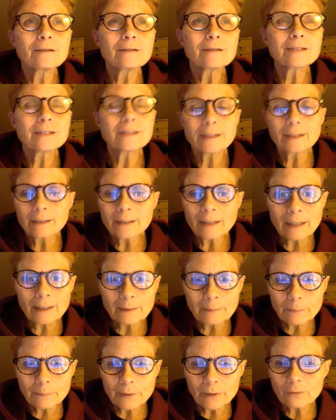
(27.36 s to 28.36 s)
sit in
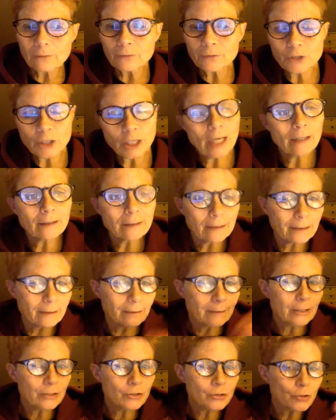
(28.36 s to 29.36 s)
on a bit of chat
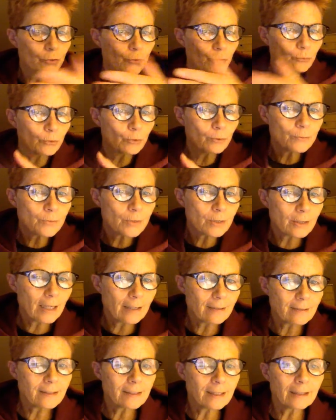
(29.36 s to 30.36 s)
in each of the rooms
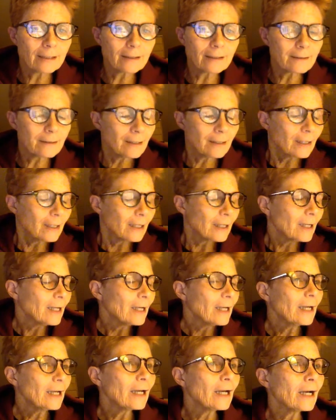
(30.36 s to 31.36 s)
last night,
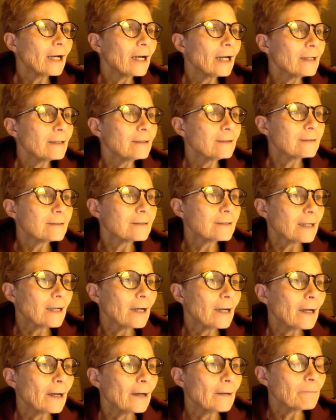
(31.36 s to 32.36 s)
and
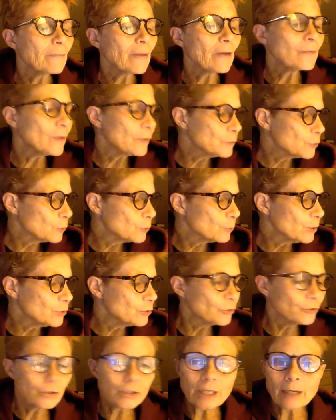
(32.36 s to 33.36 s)
then to read
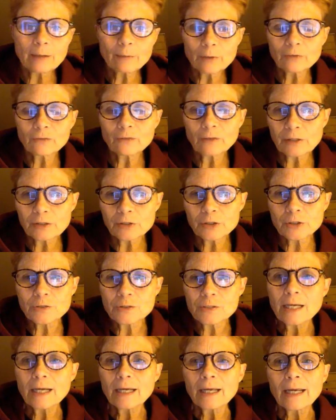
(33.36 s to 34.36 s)
your chat
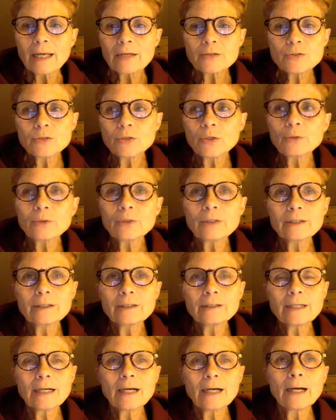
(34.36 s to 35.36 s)
reflections. As
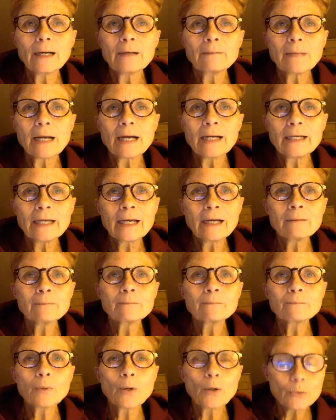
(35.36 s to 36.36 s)
noted, I
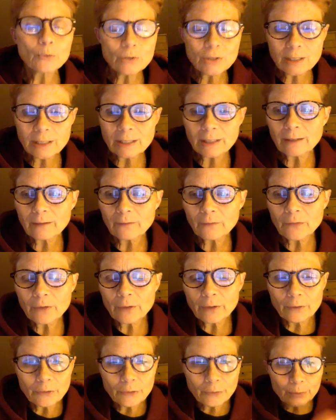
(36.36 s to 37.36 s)
am posting
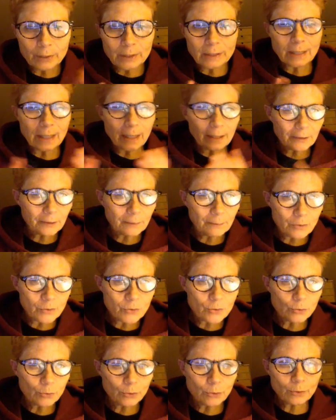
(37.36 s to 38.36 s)
the 3
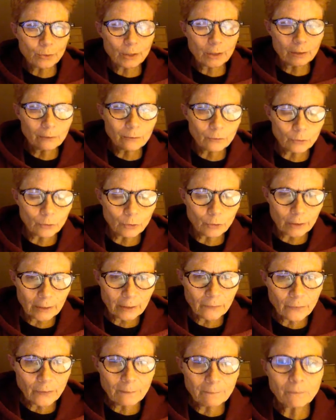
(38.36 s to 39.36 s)
documents so you can look
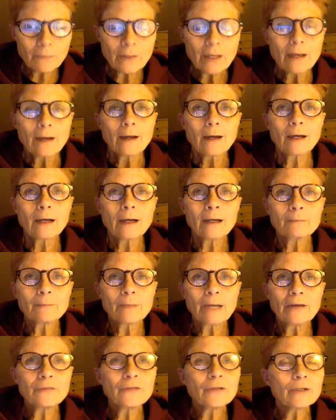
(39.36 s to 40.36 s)
at them.
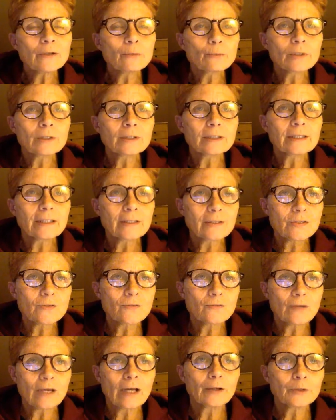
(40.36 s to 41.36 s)
I think it really is
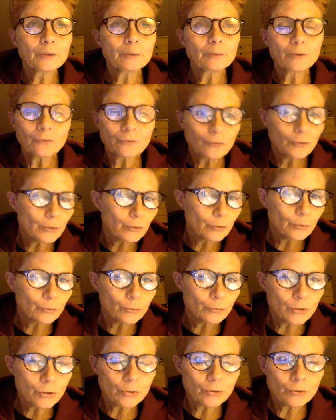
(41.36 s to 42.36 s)
valuable for
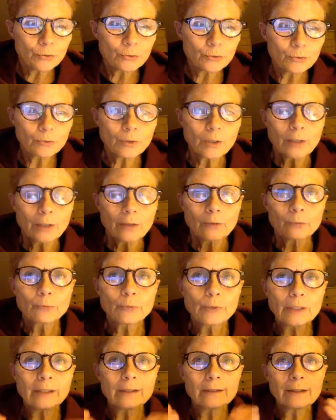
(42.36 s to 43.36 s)
you to
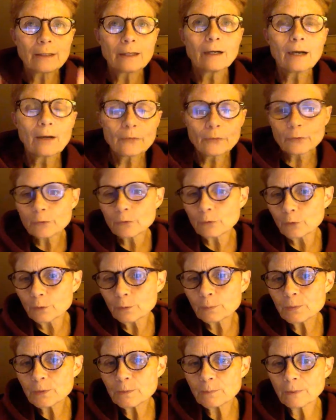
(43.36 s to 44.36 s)
read other
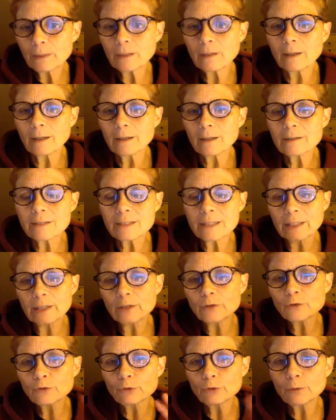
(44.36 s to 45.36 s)
groups because
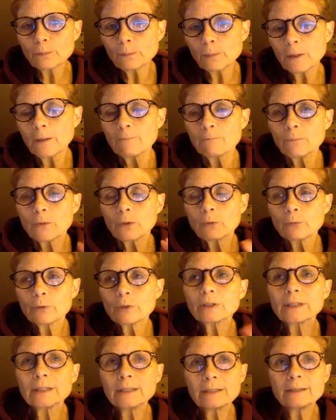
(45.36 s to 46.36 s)
each group
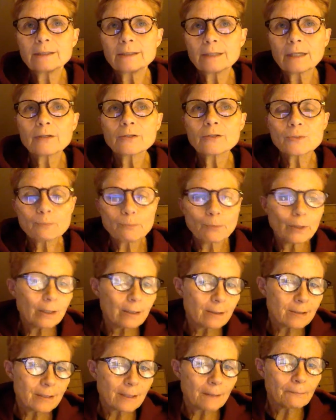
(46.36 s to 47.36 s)
really does
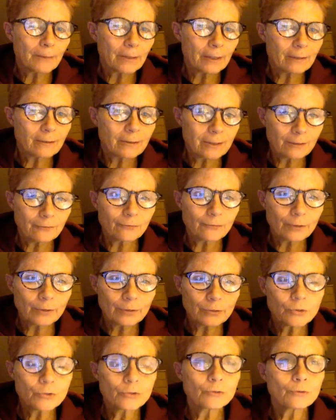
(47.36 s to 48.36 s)
bring something
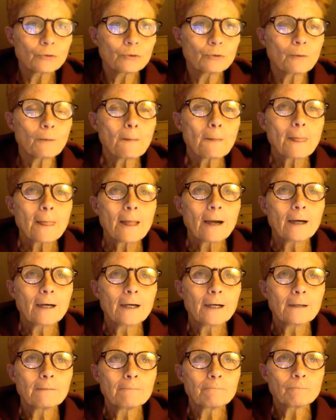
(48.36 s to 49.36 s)
different to
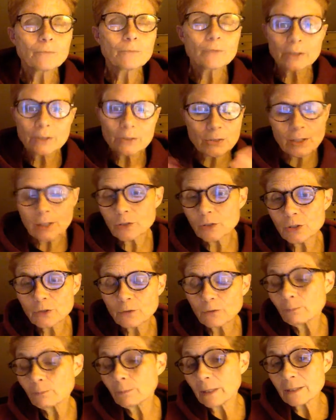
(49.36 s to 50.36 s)
the discussion
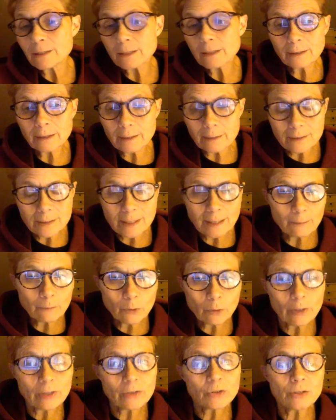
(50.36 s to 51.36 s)
of basically the same
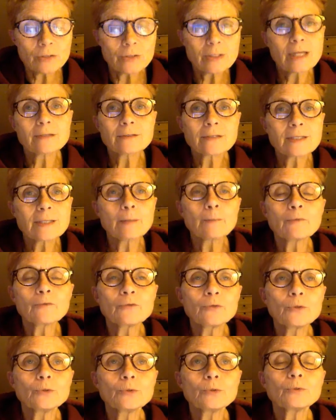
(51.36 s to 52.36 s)
questions. And some of
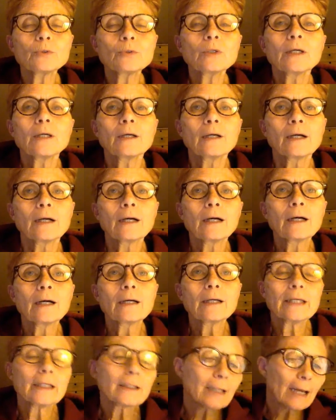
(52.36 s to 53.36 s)
you
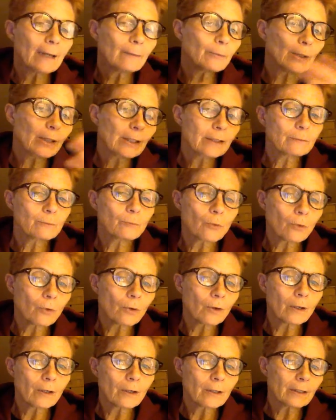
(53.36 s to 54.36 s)
elaborated
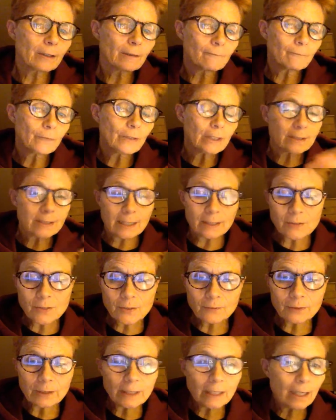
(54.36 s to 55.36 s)
more
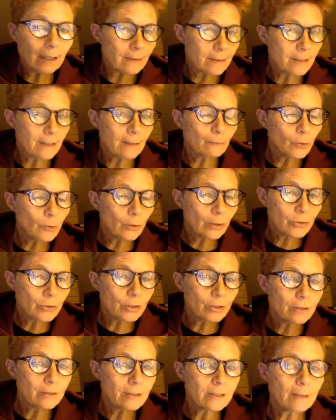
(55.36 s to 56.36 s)
extensively on some
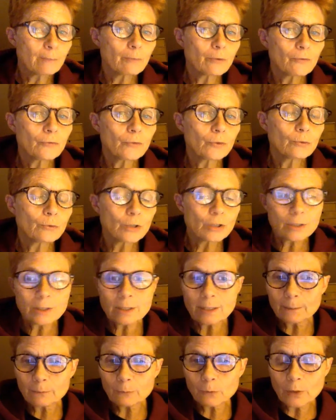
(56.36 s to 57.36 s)
questions. Some of you just
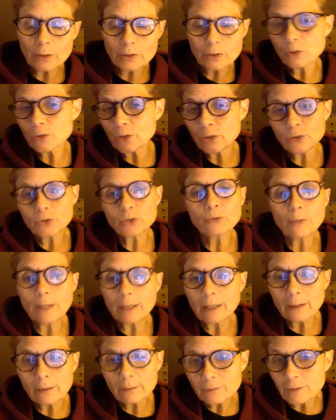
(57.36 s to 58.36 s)
skipped questions because you
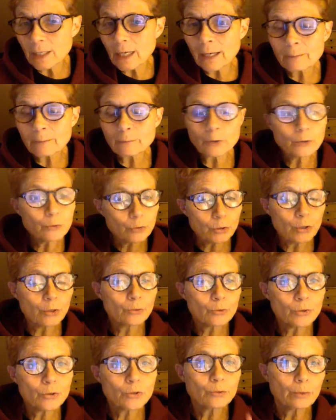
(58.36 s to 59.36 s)
ran out of time or you
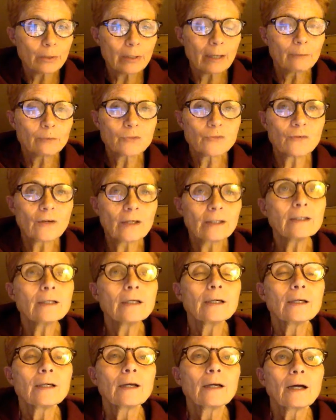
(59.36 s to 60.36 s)
chose to, and that was fine.
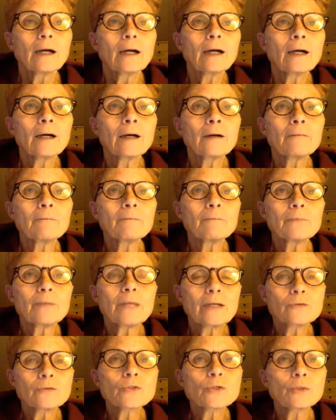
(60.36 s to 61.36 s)
And